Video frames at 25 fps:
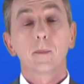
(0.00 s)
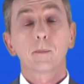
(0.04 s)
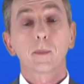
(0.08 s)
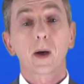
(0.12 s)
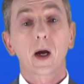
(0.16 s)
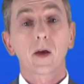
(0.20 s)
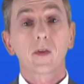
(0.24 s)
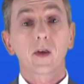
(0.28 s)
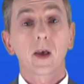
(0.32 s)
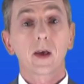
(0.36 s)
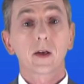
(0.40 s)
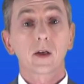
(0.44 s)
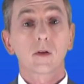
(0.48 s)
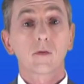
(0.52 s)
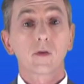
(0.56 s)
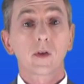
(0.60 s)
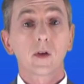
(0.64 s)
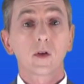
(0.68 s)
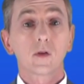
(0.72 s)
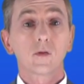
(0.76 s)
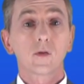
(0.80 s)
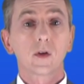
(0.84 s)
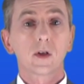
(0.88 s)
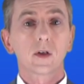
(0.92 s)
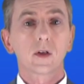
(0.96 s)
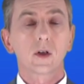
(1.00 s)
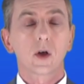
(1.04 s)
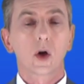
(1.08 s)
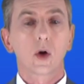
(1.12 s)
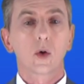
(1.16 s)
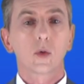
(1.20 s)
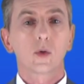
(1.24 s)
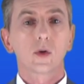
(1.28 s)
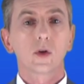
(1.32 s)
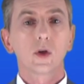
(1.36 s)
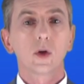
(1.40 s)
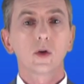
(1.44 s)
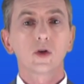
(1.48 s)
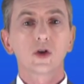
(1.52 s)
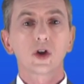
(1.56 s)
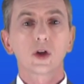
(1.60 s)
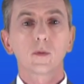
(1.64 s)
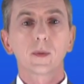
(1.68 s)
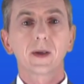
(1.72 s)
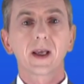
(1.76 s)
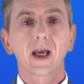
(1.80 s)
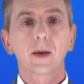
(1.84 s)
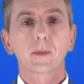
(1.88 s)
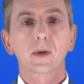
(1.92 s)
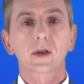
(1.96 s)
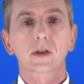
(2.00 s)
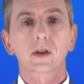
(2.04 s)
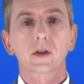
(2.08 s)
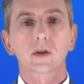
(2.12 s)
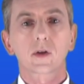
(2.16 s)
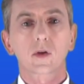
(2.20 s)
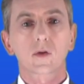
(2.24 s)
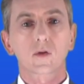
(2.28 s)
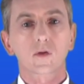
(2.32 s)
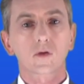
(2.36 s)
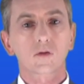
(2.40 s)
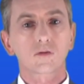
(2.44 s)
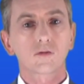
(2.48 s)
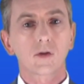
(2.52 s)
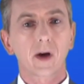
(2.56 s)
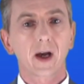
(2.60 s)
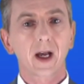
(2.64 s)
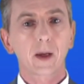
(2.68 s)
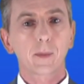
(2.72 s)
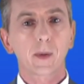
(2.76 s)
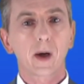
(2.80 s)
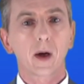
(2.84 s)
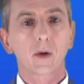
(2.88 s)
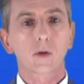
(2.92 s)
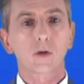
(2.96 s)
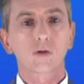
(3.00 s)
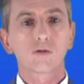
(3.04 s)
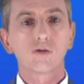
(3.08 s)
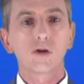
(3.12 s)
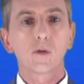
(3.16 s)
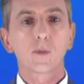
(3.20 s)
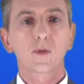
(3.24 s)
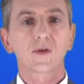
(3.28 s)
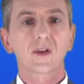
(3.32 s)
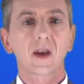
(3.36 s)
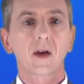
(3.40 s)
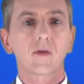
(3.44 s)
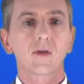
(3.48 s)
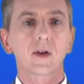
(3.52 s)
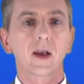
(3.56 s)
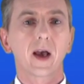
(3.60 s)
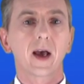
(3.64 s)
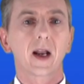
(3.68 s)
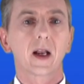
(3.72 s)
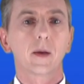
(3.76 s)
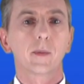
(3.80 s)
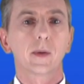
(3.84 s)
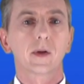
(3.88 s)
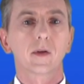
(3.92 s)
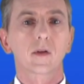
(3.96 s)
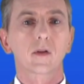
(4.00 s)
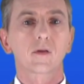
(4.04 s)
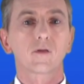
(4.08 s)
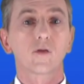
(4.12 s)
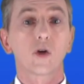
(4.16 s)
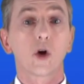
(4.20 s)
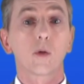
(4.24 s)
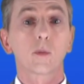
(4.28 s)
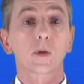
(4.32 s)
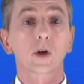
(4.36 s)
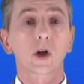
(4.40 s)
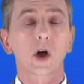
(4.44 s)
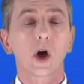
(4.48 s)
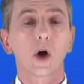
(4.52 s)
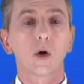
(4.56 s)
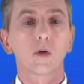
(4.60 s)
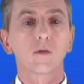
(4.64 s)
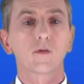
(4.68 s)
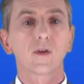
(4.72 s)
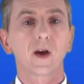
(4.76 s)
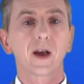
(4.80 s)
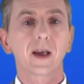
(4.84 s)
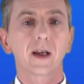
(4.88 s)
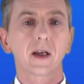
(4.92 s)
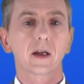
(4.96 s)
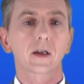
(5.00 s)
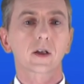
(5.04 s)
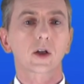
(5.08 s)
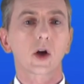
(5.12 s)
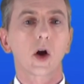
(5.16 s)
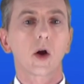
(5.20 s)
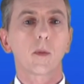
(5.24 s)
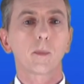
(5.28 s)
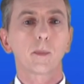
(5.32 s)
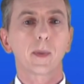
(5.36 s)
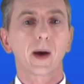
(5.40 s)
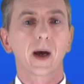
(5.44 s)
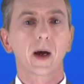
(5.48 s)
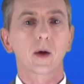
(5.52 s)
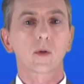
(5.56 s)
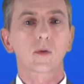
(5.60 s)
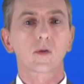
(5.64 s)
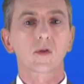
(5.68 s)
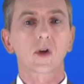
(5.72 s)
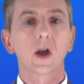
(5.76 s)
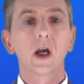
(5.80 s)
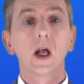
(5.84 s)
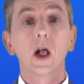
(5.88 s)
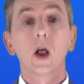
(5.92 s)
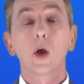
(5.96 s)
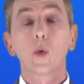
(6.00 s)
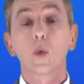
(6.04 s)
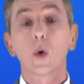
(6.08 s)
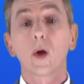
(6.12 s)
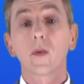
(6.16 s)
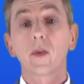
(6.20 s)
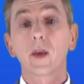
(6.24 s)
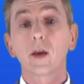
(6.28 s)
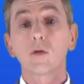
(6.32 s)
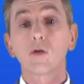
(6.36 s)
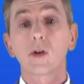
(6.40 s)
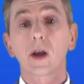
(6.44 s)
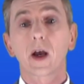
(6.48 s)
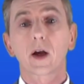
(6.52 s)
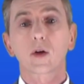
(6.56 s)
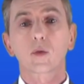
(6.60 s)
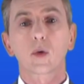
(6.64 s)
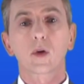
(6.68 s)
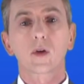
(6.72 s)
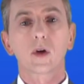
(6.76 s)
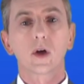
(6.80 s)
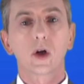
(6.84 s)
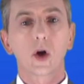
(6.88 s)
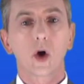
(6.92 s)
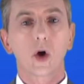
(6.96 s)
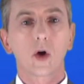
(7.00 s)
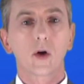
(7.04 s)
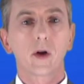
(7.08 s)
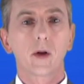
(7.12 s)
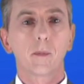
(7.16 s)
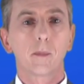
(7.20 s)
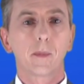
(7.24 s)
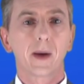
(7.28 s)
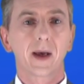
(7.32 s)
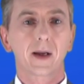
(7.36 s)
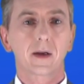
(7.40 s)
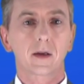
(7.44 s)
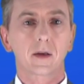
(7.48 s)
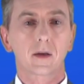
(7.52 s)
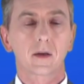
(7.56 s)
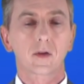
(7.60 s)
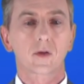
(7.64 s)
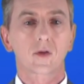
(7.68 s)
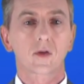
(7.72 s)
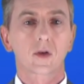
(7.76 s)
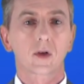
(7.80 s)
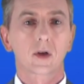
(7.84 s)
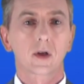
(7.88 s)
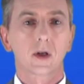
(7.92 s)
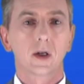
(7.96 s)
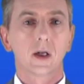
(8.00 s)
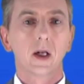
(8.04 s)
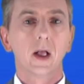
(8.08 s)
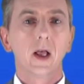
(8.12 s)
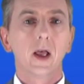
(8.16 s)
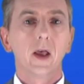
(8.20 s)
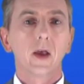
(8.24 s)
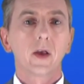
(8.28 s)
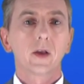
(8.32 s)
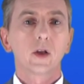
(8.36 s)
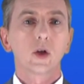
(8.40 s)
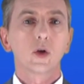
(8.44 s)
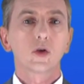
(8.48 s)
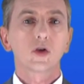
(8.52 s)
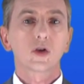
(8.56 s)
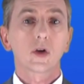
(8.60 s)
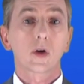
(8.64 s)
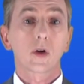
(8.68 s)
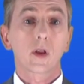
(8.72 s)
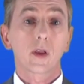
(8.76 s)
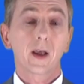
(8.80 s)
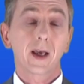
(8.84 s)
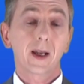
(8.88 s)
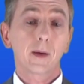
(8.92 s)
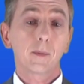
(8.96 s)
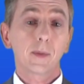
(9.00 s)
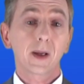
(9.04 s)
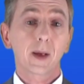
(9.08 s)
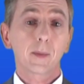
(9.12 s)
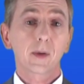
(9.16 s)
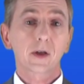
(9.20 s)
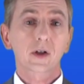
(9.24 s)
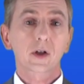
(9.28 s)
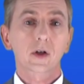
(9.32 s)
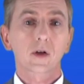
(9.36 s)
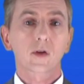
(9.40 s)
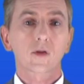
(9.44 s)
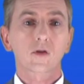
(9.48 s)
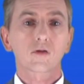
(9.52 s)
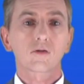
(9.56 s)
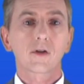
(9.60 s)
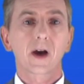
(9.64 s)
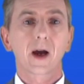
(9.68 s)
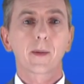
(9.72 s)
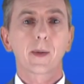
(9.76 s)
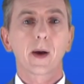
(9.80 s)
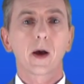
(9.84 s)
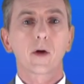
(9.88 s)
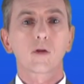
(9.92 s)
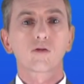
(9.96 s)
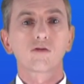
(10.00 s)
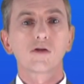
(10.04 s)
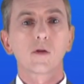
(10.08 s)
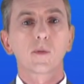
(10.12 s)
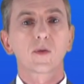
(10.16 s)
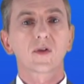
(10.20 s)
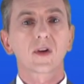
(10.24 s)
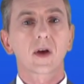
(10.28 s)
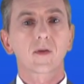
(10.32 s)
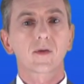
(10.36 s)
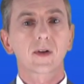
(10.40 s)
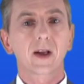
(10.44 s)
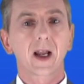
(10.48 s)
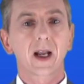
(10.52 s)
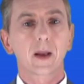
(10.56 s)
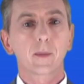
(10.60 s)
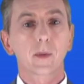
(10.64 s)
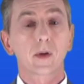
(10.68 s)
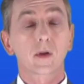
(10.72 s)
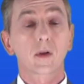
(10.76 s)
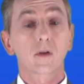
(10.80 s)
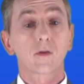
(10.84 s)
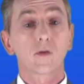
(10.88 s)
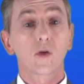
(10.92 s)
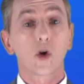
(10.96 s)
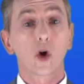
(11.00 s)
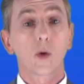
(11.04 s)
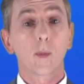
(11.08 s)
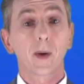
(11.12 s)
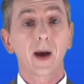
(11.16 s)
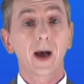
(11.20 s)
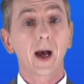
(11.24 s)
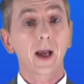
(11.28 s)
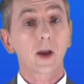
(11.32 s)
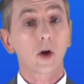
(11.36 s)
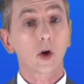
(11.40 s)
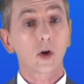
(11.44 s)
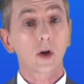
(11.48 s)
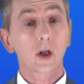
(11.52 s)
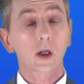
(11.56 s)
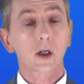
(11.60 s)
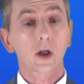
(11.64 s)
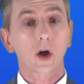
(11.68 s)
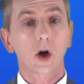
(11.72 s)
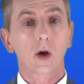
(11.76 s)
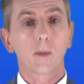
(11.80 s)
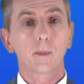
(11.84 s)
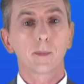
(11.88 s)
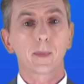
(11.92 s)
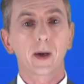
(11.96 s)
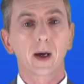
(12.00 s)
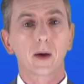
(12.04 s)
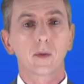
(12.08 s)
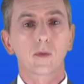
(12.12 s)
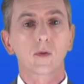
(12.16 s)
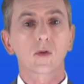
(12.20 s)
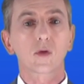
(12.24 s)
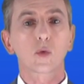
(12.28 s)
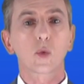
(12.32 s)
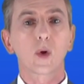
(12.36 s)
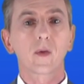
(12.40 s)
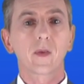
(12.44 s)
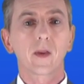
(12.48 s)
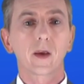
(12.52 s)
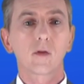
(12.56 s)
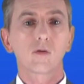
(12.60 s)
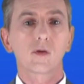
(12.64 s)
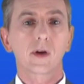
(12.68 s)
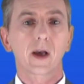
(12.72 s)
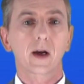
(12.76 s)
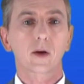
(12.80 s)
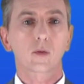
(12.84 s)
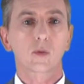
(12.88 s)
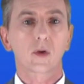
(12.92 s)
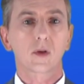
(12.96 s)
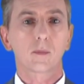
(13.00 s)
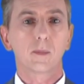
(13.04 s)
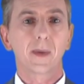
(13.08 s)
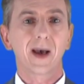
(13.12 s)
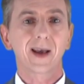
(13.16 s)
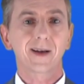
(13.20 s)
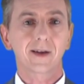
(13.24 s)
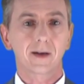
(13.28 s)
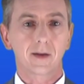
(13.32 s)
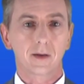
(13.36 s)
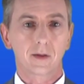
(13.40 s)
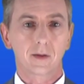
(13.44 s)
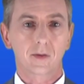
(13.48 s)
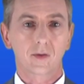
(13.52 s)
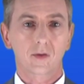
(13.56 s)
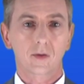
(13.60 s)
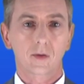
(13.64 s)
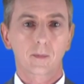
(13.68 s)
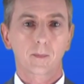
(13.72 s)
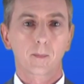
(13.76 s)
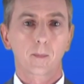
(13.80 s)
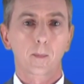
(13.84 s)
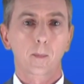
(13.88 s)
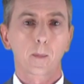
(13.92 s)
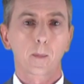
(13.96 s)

By the end of this video, you should be able to describe how group 7 elements form covalent compounds when they react with non-metals. You should then be able to describe how group 7 elements form ionic compounds when they react with metals.